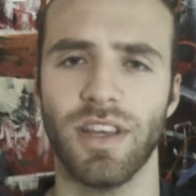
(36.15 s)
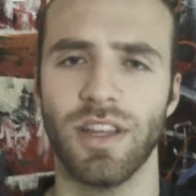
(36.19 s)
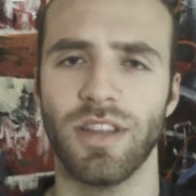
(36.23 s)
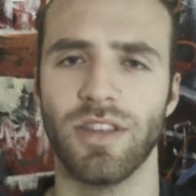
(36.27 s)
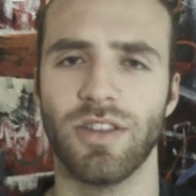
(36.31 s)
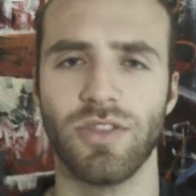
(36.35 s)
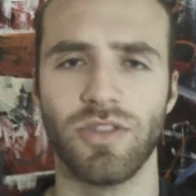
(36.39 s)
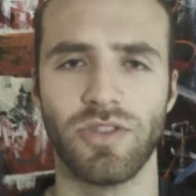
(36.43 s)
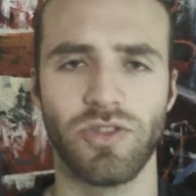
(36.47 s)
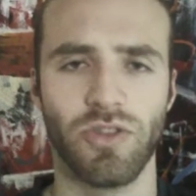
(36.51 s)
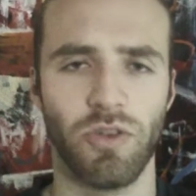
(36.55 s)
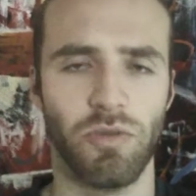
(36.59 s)

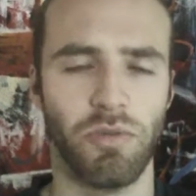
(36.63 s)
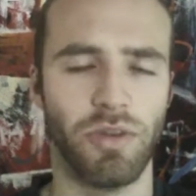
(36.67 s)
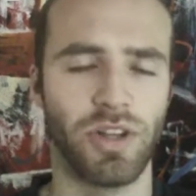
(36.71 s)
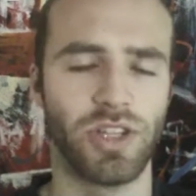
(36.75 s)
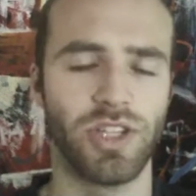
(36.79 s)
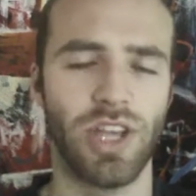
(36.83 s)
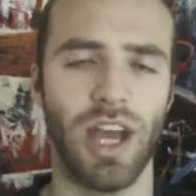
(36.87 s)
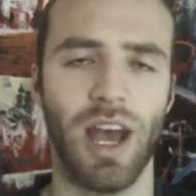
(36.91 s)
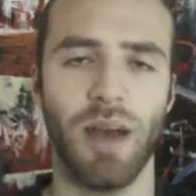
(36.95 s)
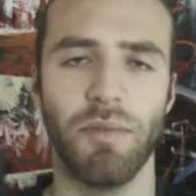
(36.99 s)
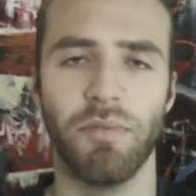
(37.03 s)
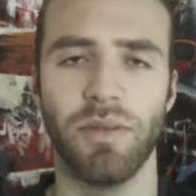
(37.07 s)
There's so
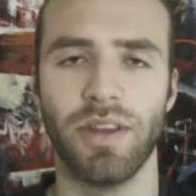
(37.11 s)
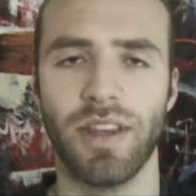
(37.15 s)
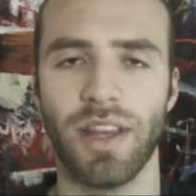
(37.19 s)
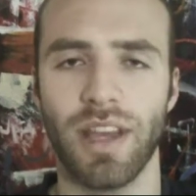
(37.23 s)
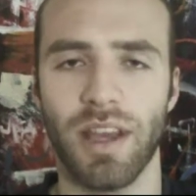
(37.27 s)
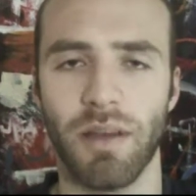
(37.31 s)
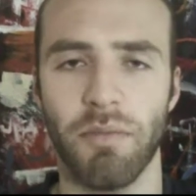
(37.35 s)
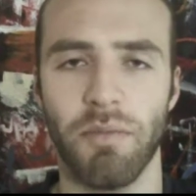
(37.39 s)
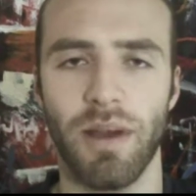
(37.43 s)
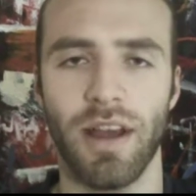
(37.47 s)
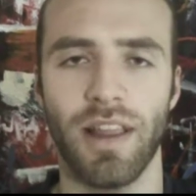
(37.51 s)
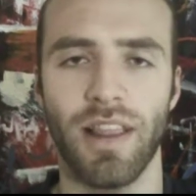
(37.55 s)
much
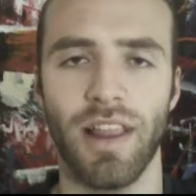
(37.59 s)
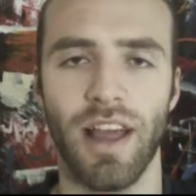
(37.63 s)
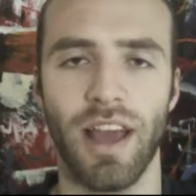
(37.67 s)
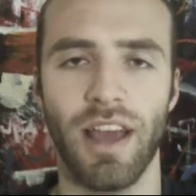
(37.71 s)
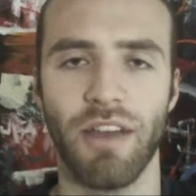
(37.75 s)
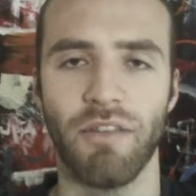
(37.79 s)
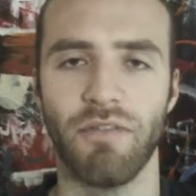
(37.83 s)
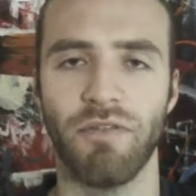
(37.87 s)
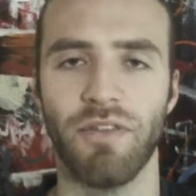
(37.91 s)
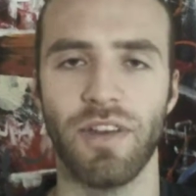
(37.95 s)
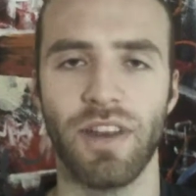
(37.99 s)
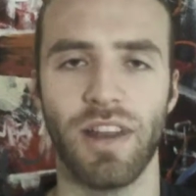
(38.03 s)
happening in my
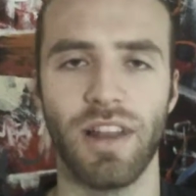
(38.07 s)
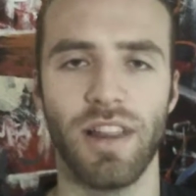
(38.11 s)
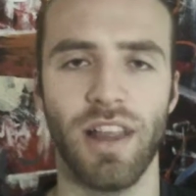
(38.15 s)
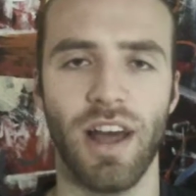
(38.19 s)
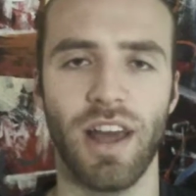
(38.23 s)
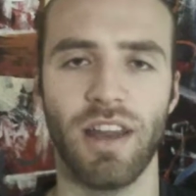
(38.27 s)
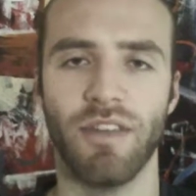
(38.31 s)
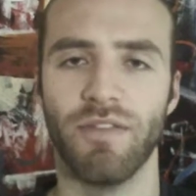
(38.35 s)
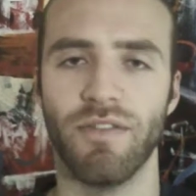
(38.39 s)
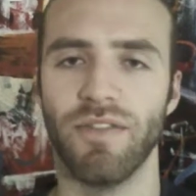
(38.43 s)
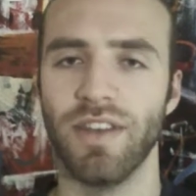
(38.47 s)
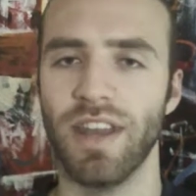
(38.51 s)
life and a
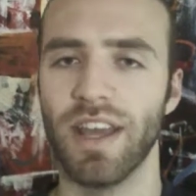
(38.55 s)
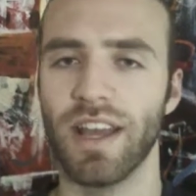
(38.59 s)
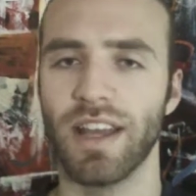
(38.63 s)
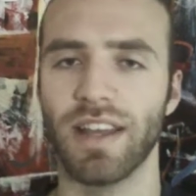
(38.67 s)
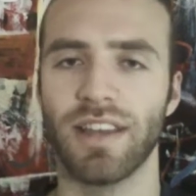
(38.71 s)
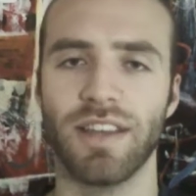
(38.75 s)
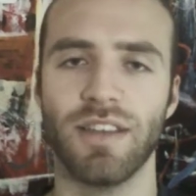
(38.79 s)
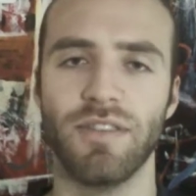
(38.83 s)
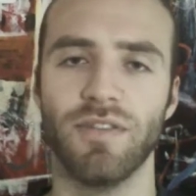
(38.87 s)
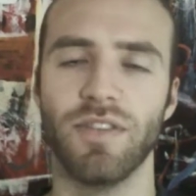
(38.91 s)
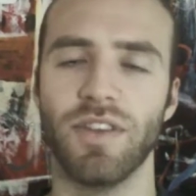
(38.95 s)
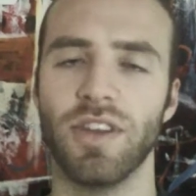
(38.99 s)
lot of
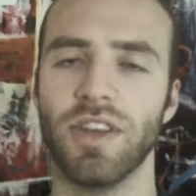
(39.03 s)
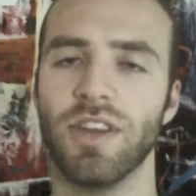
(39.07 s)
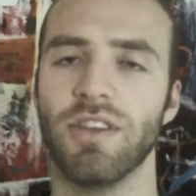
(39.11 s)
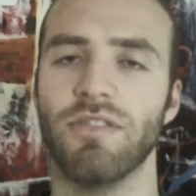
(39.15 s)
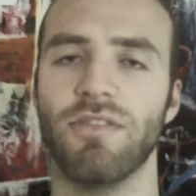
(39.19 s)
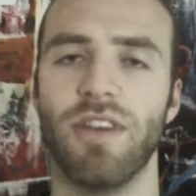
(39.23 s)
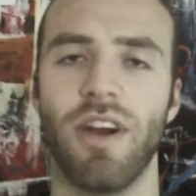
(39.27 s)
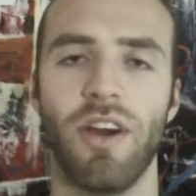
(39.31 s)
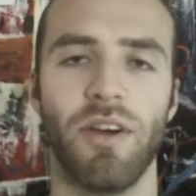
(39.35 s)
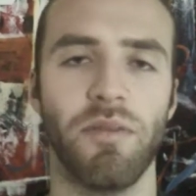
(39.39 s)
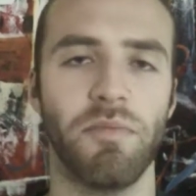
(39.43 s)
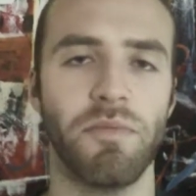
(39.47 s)
negativity
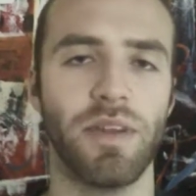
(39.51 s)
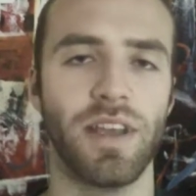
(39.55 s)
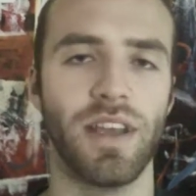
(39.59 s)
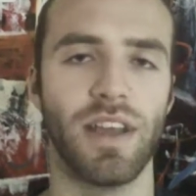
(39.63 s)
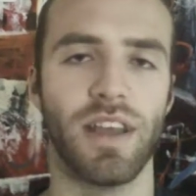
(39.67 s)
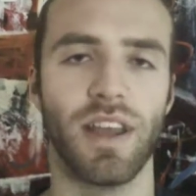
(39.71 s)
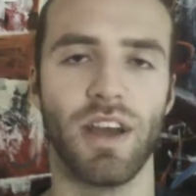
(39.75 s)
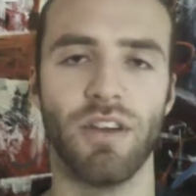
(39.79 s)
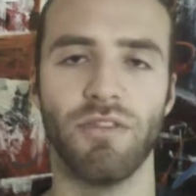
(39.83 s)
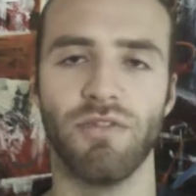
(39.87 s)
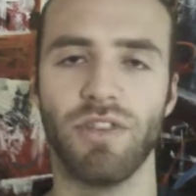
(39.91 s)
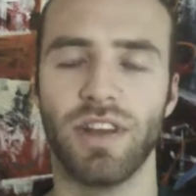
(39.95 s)
around me,
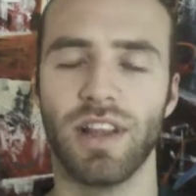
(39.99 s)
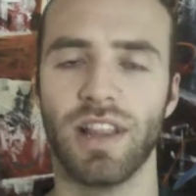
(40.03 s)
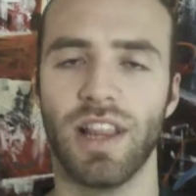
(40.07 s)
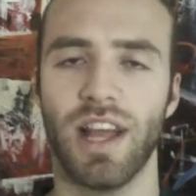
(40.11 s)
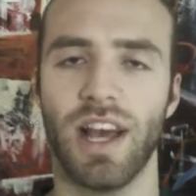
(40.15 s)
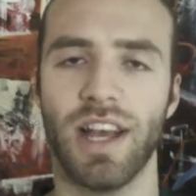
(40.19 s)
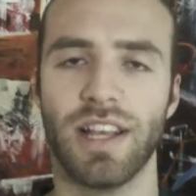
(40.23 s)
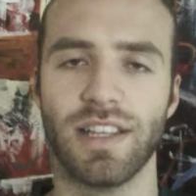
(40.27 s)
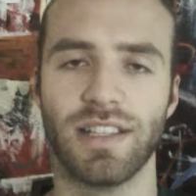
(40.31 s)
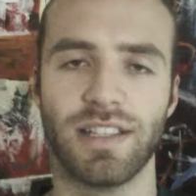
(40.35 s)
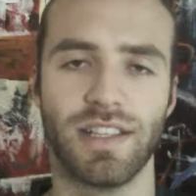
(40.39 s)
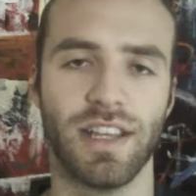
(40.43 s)
and I
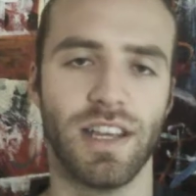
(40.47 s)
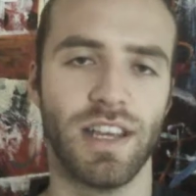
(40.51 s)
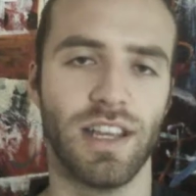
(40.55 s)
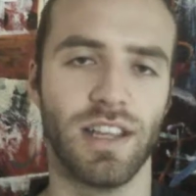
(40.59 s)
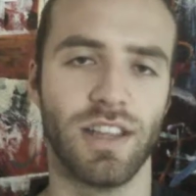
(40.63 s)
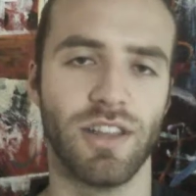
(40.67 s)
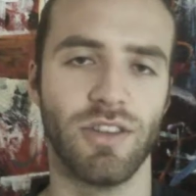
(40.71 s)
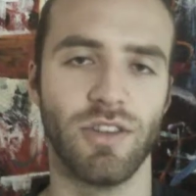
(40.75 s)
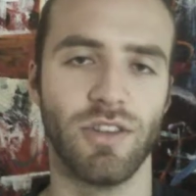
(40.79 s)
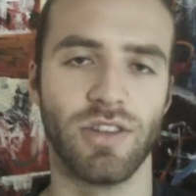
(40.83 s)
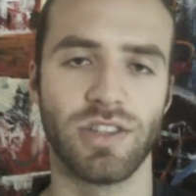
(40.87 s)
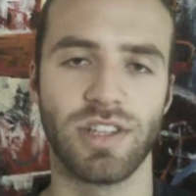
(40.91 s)
realized that
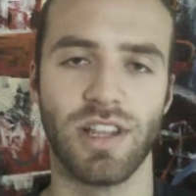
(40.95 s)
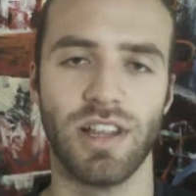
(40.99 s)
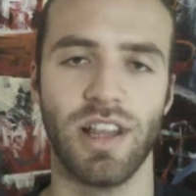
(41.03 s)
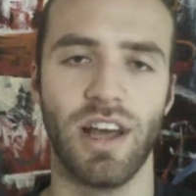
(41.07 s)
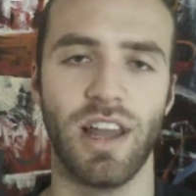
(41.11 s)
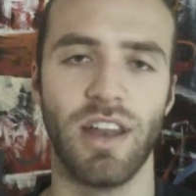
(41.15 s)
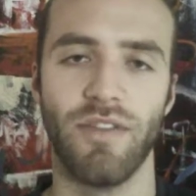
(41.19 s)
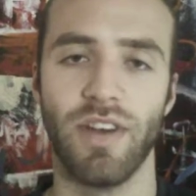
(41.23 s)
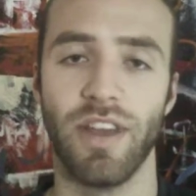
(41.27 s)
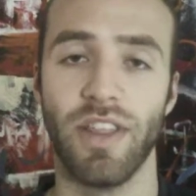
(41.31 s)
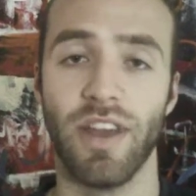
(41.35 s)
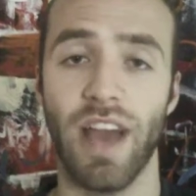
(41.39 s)
there was a
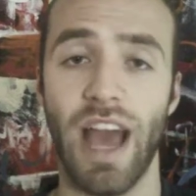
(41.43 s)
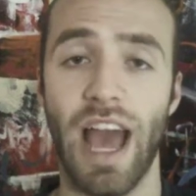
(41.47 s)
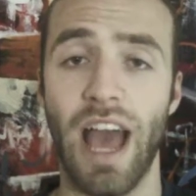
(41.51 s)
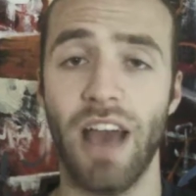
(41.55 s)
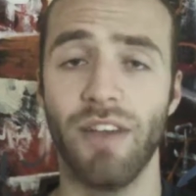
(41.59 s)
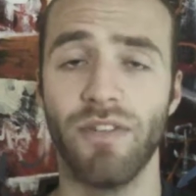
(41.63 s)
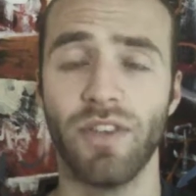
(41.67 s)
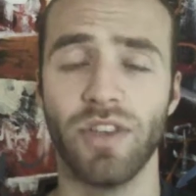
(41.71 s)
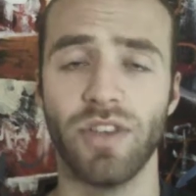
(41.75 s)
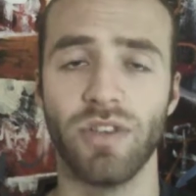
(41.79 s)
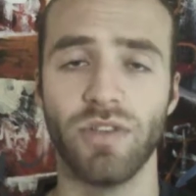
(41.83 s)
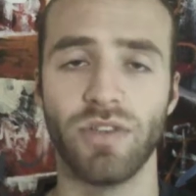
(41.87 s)
lot of other
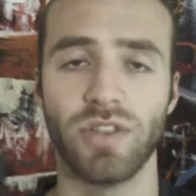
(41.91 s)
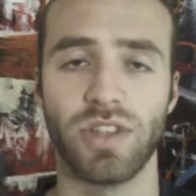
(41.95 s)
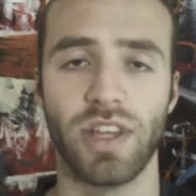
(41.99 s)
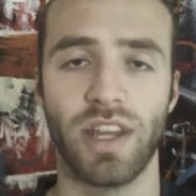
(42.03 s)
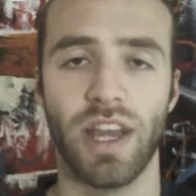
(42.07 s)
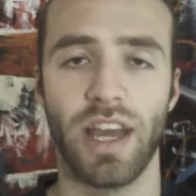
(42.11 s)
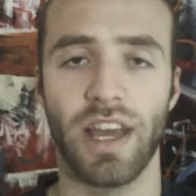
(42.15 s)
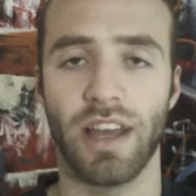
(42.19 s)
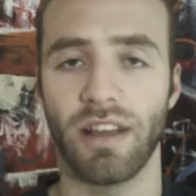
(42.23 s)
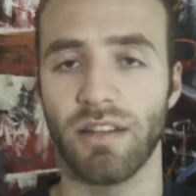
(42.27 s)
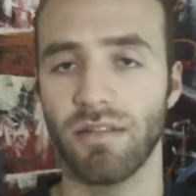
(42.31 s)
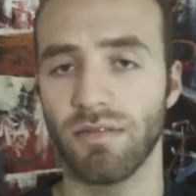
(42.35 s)
avenues that
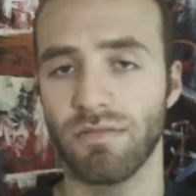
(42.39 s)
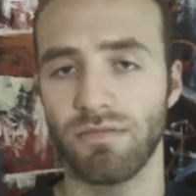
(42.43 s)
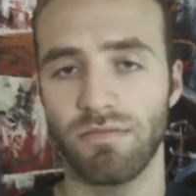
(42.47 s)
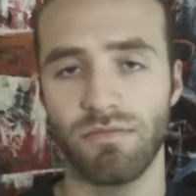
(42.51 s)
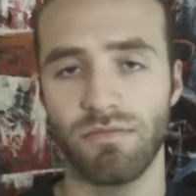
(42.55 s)
I